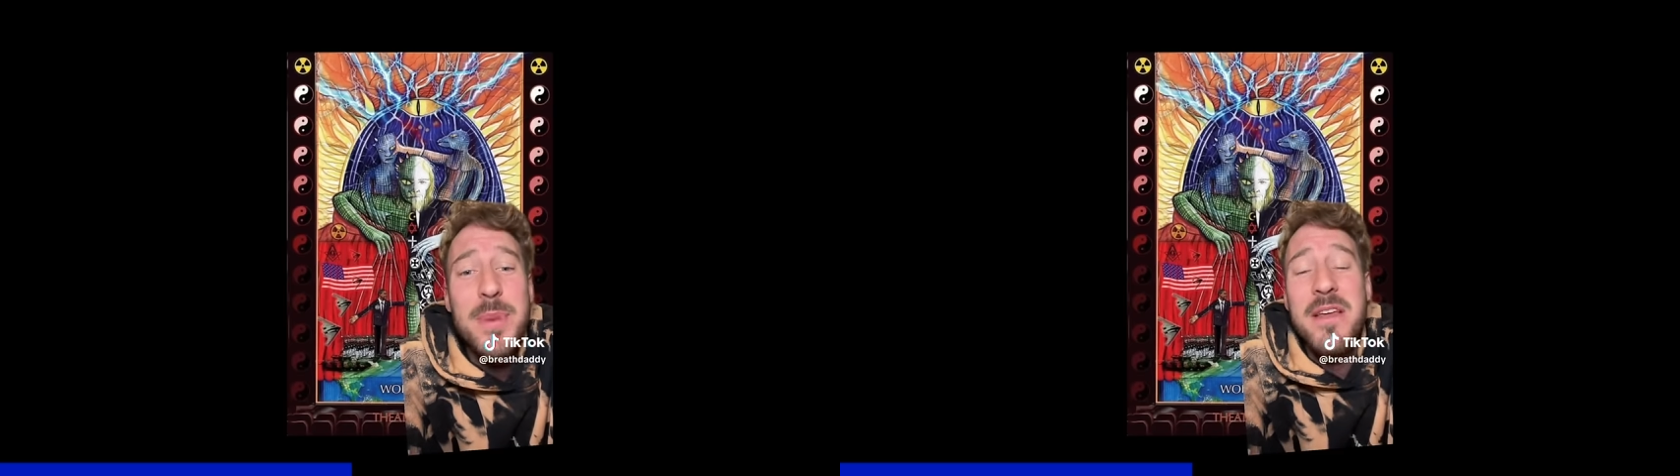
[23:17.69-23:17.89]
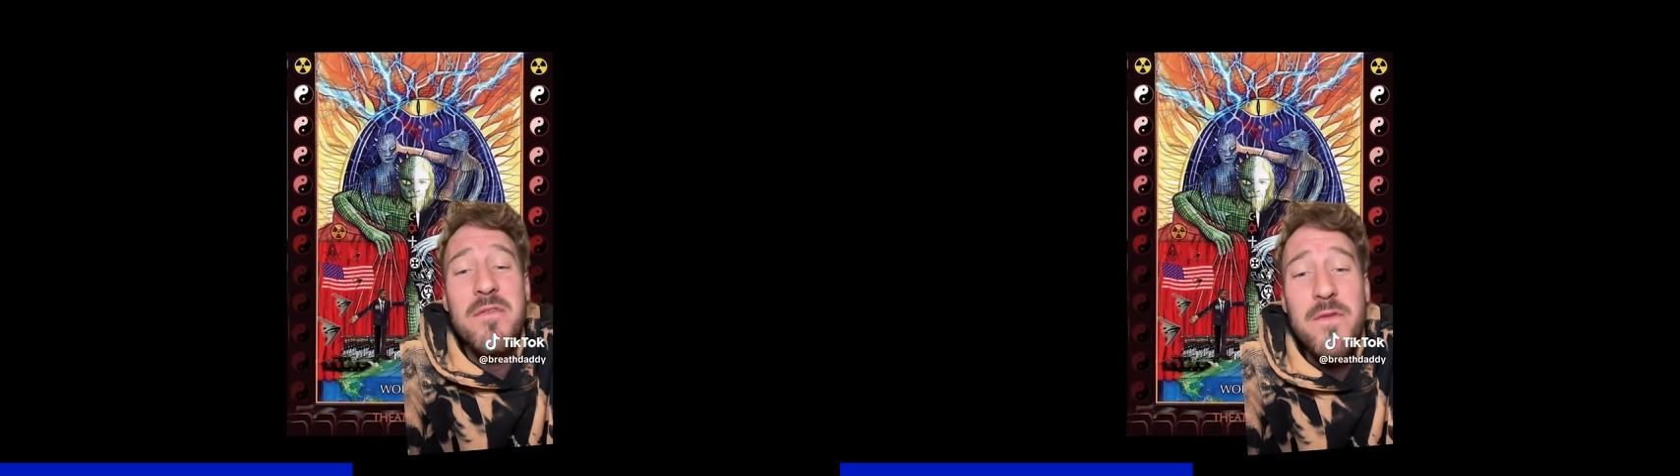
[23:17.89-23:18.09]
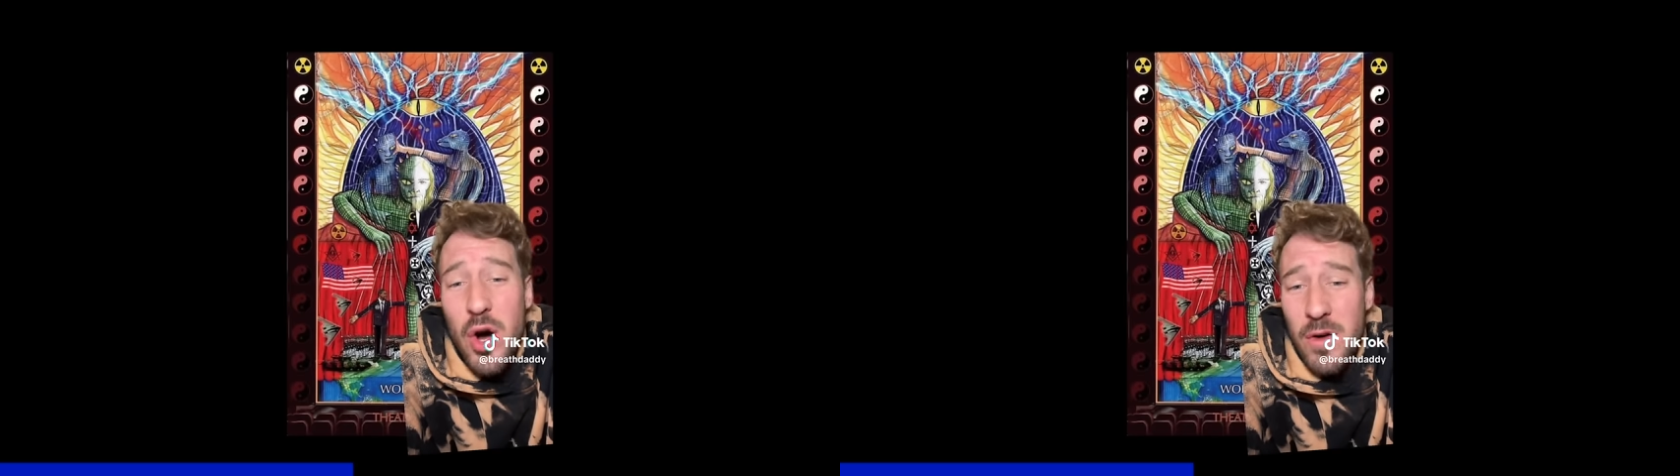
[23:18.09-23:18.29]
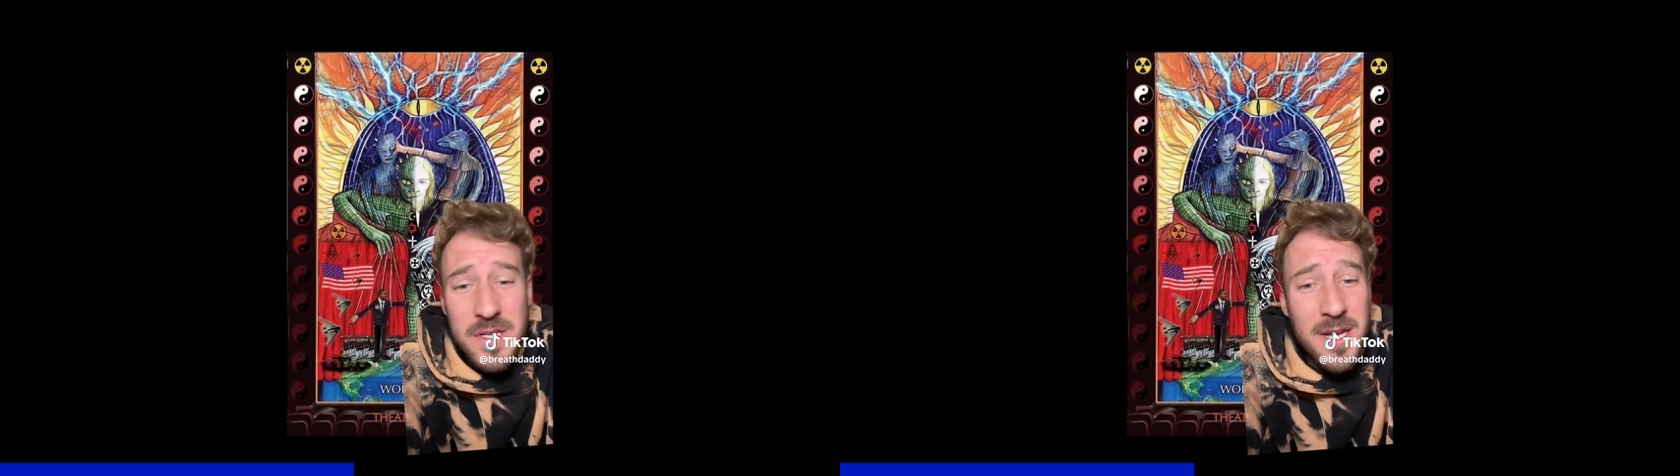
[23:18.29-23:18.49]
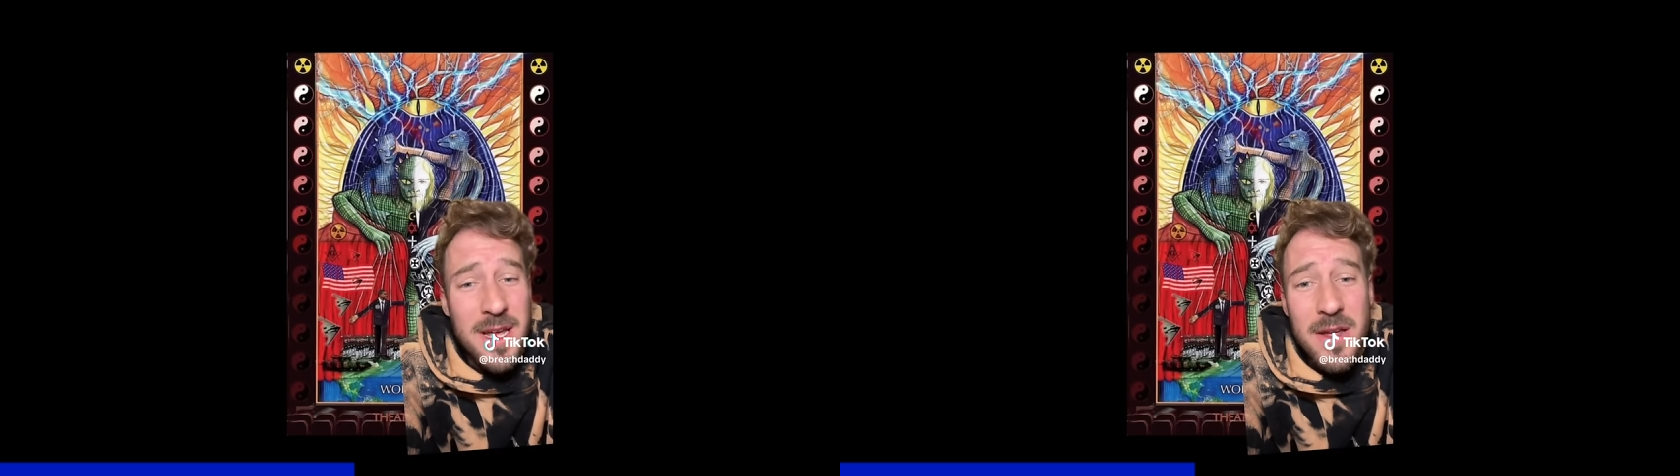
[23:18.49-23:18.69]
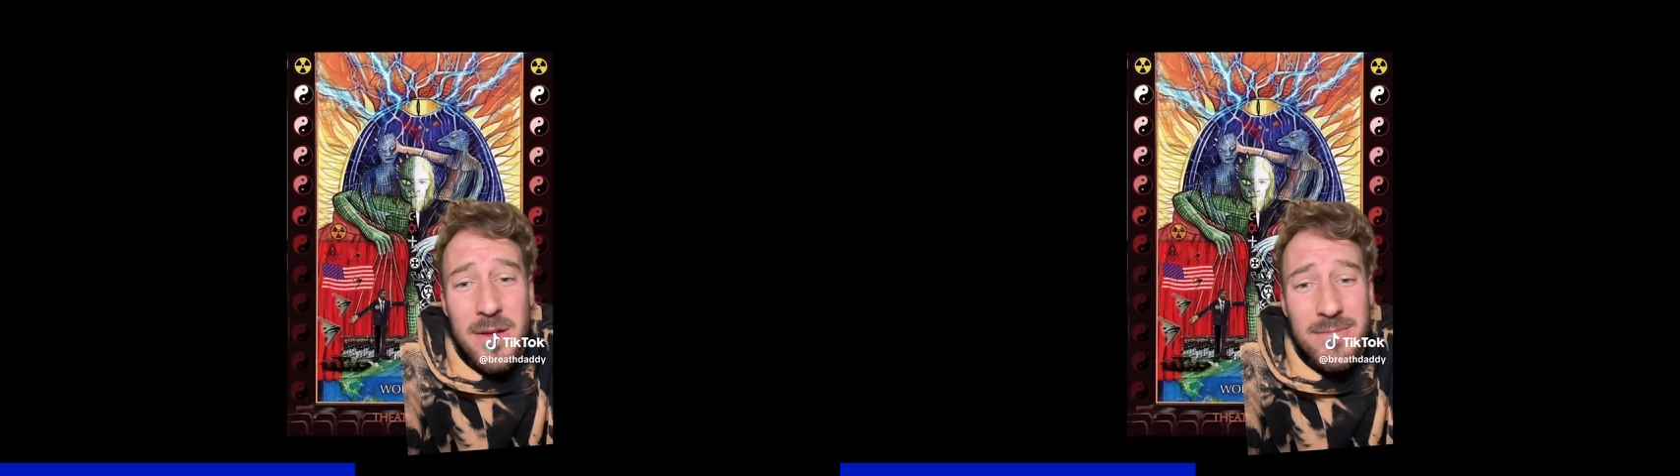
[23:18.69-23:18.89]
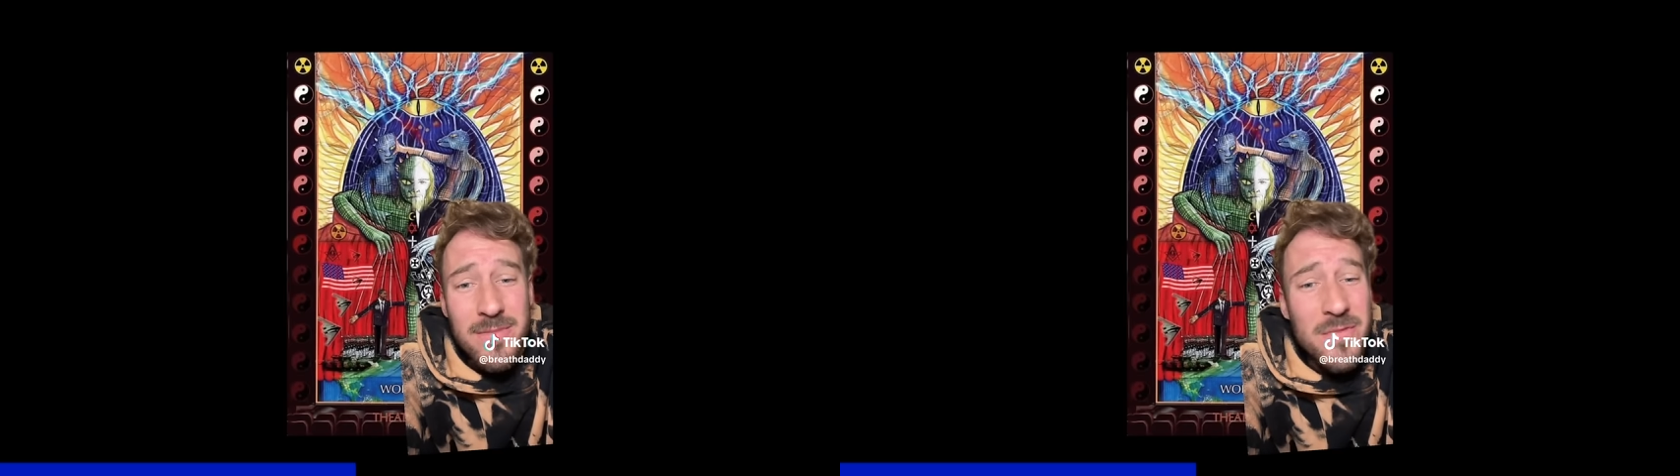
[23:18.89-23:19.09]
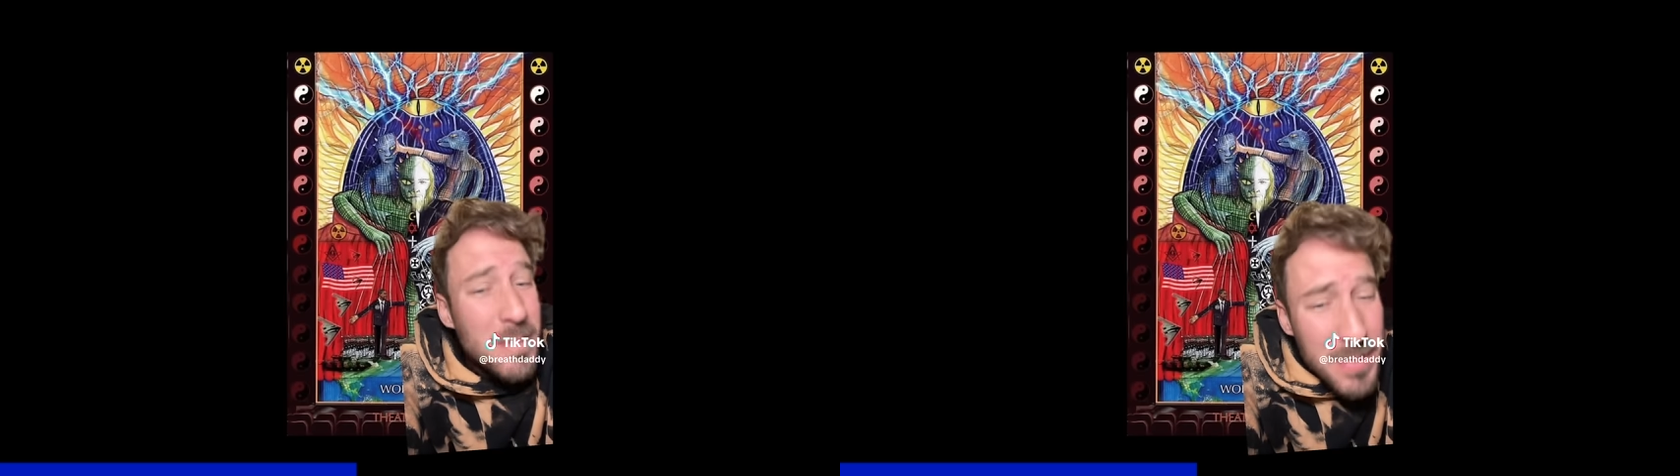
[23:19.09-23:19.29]
involved
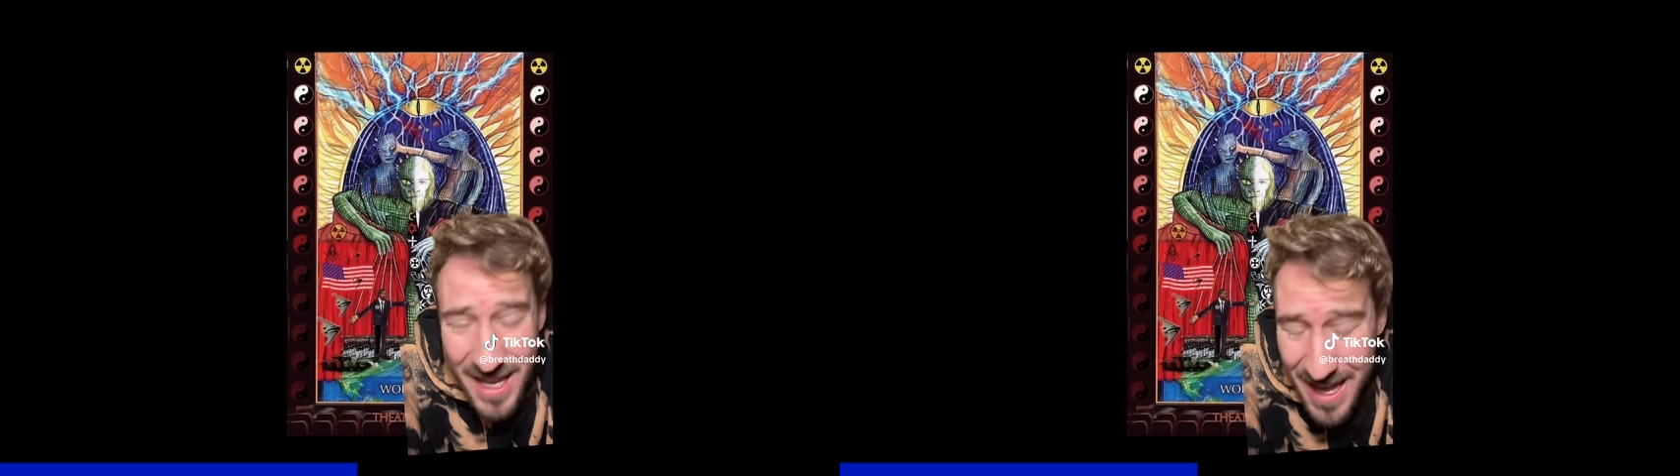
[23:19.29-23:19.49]
from the